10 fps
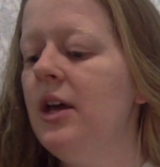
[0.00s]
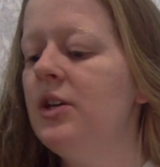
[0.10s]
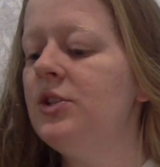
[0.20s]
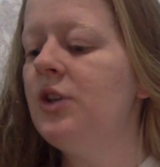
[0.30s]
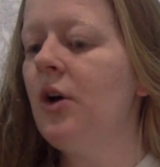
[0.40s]

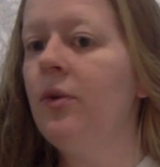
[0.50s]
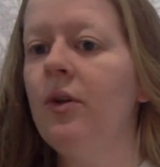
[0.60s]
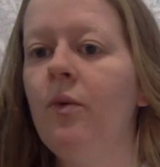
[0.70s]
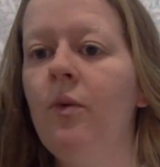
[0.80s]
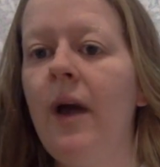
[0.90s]
So
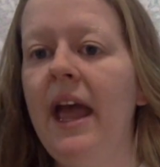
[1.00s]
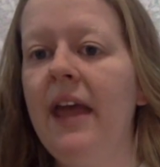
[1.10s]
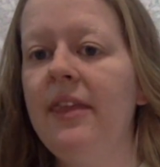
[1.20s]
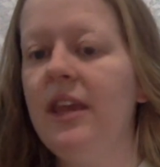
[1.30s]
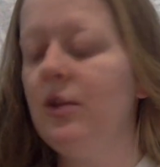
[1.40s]
the
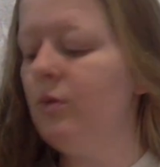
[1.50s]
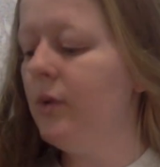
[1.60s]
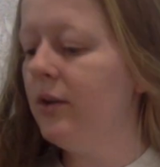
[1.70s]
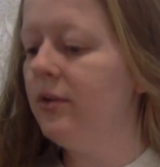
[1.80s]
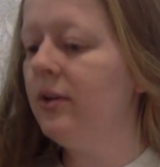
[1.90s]
way that you
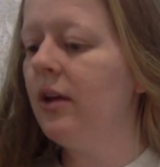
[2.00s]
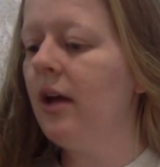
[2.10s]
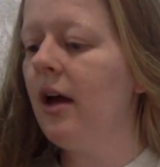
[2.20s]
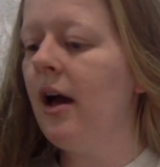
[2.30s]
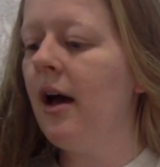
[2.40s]
will
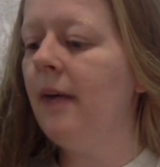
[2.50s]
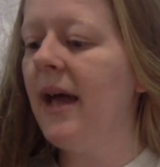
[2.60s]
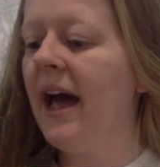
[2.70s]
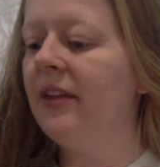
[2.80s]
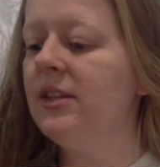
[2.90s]

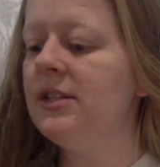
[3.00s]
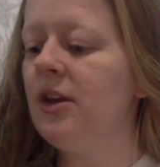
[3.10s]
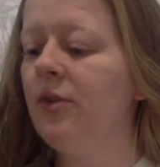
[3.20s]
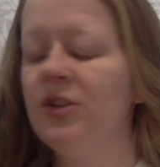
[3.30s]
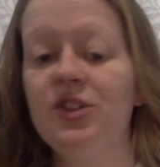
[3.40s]
add the
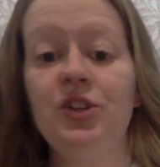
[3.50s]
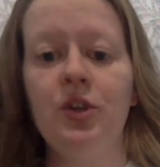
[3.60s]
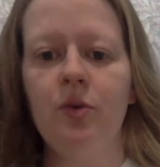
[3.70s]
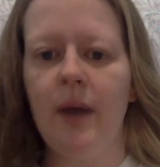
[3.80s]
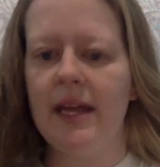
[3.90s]
snow, there's
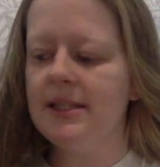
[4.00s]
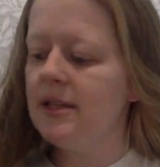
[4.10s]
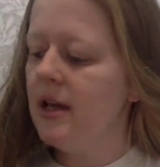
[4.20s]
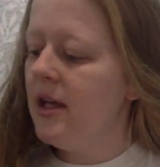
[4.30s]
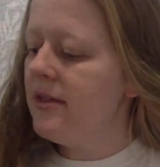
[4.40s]
2 ways.
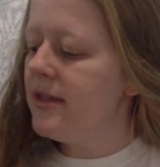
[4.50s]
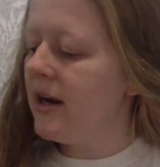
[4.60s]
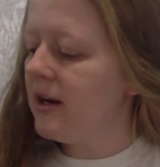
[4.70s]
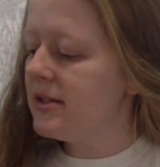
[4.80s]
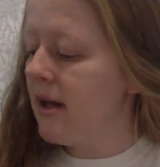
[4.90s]

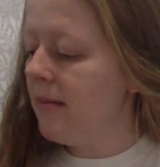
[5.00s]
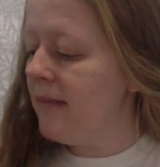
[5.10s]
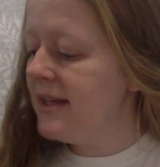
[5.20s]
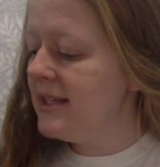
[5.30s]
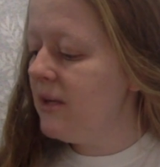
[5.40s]
There's a
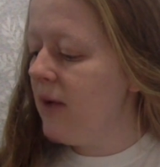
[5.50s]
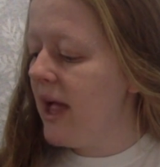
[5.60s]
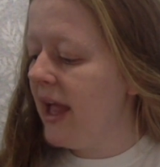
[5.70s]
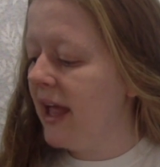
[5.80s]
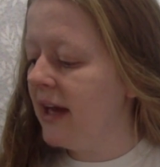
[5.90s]
messy
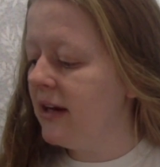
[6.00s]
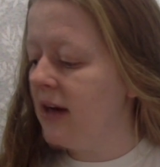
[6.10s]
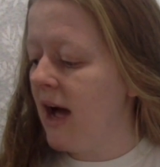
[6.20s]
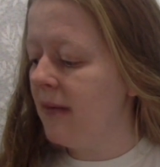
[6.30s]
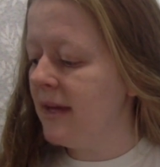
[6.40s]
way and a
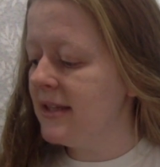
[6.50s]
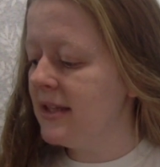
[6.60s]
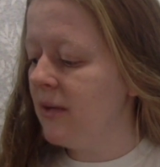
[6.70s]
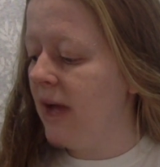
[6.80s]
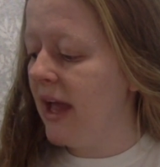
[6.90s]
not
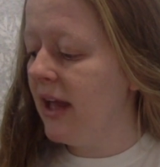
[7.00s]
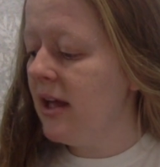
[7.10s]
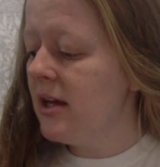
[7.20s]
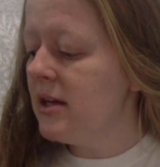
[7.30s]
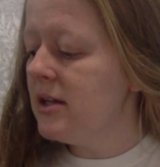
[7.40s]
messy way.
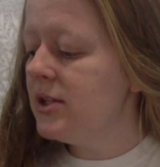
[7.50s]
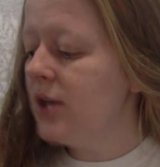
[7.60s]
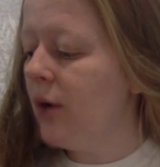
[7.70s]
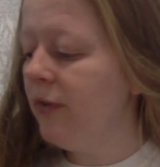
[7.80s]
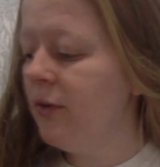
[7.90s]

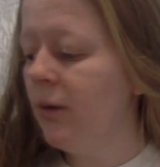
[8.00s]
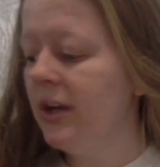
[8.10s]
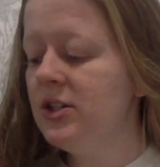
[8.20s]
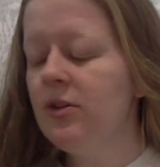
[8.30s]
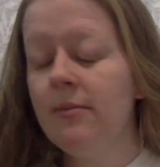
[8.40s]
So if you want
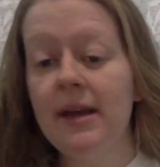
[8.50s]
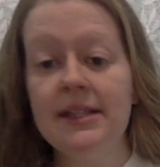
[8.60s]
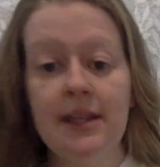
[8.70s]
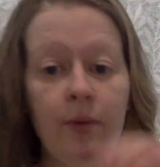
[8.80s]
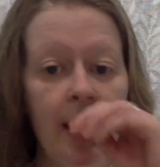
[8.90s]
to do the
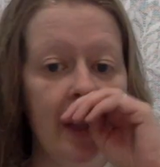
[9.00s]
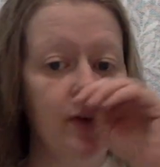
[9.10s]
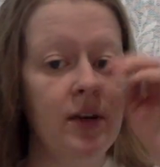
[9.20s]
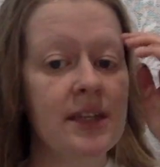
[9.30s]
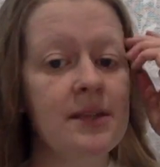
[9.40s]
messy way,
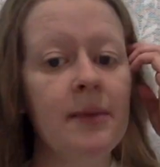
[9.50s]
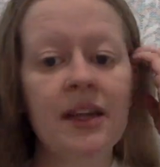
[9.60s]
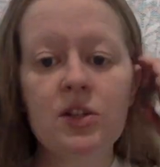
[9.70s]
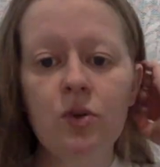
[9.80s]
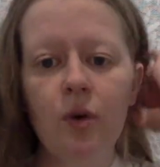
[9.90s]
you need to make
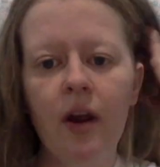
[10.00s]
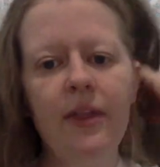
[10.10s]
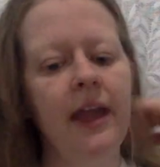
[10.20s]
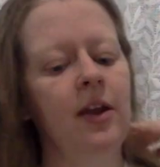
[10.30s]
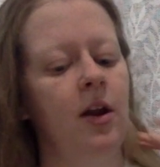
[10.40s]
sure
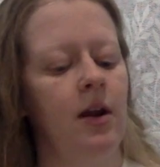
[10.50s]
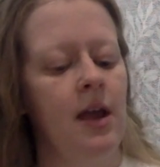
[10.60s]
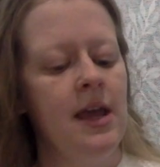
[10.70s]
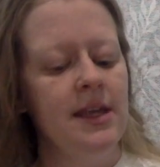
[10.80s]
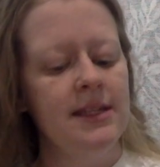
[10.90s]
that your
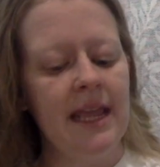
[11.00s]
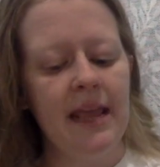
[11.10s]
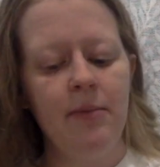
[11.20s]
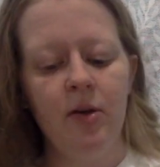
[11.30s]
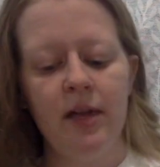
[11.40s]

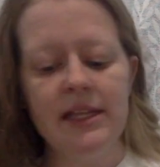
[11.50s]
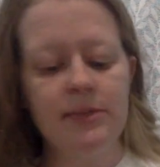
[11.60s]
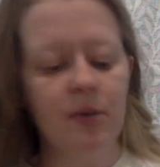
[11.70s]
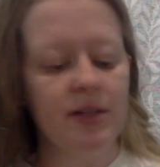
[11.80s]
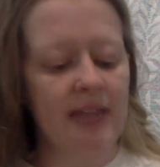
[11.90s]
table is
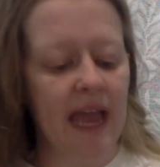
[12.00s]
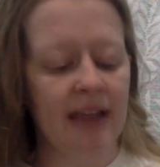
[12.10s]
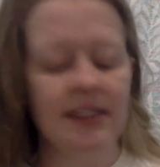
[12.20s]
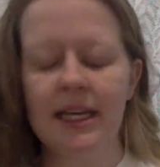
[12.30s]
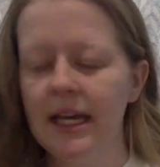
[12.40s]

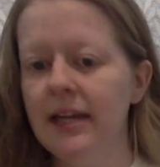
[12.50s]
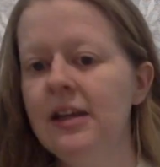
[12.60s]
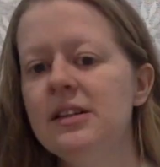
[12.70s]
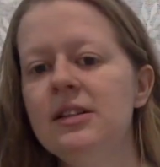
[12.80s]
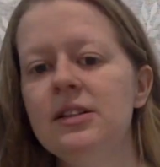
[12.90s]
protected.
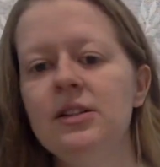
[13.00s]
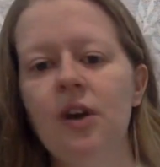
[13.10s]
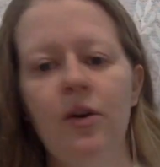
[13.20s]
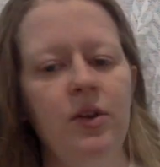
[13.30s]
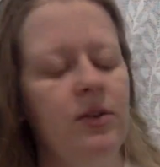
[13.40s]

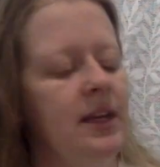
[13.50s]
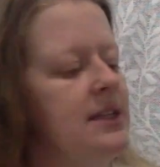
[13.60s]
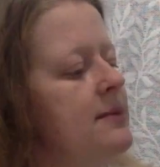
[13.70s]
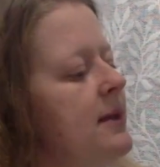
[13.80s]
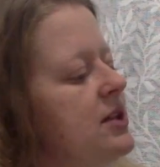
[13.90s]
So you need
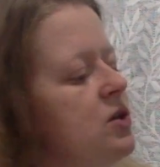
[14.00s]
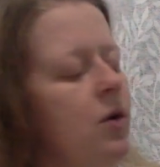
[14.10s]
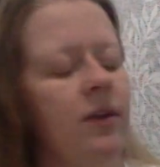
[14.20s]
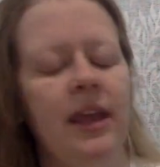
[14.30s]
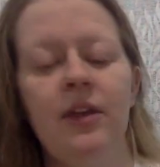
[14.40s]
to make
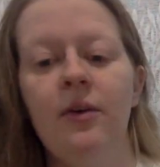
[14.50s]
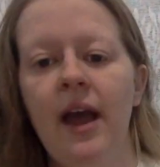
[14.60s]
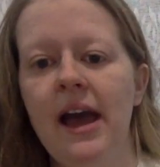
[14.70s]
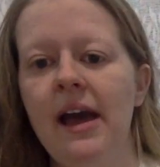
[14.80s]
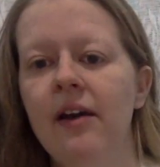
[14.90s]
sure that you
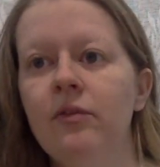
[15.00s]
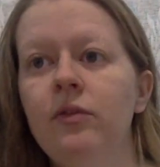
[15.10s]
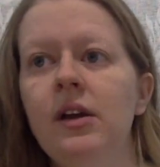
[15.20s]
have